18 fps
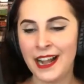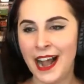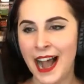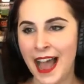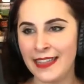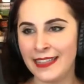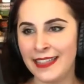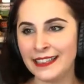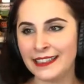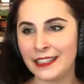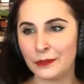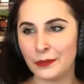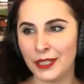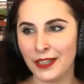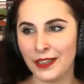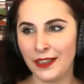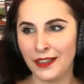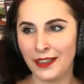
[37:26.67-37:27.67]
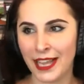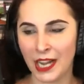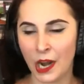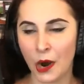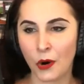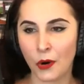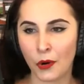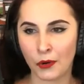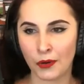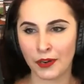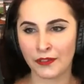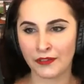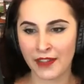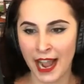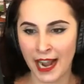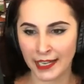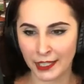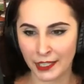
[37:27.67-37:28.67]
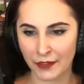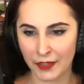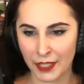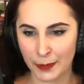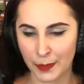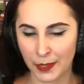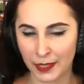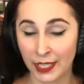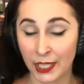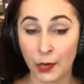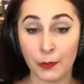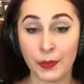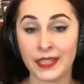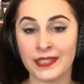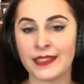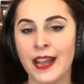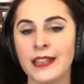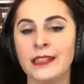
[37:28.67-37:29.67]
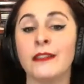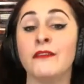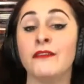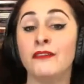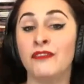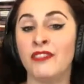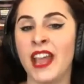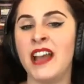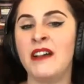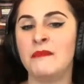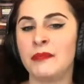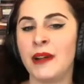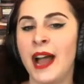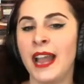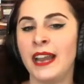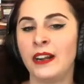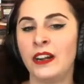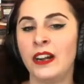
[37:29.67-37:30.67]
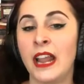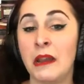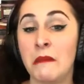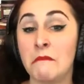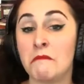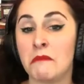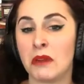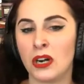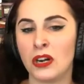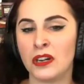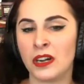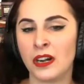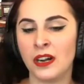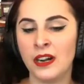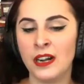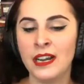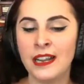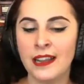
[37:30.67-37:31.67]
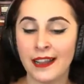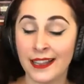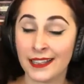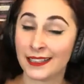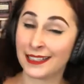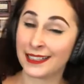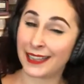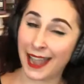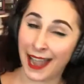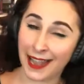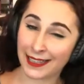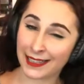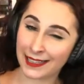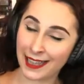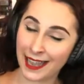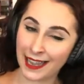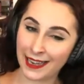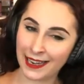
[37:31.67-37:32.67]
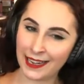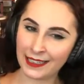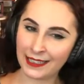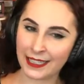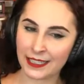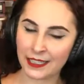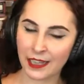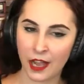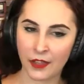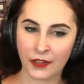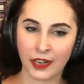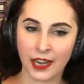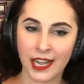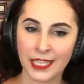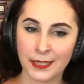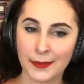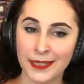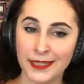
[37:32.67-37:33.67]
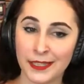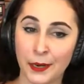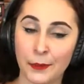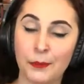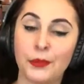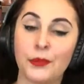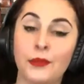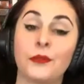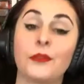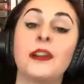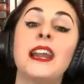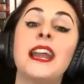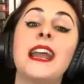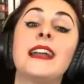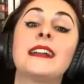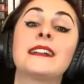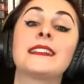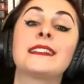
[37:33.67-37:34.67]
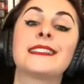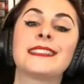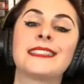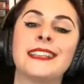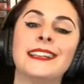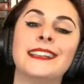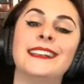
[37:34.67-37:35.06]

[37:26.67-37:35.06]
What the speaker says: I think the real like horror factor of this book, you know, besides vampire and murder, is gaslighting, because all their husbands are pricks.